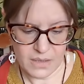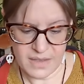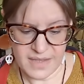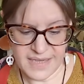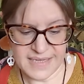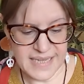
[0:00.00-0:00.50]

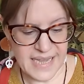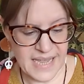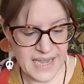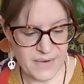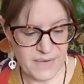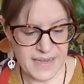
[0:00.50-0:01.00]
These
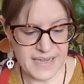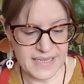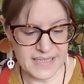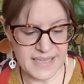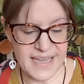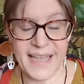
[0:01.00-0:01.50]

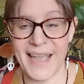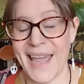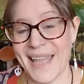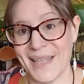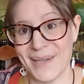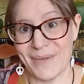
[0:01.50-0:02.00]
earrings,
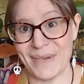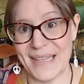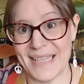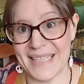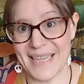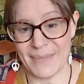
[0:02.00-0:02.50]
again, are in the
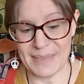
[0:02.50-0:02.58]
same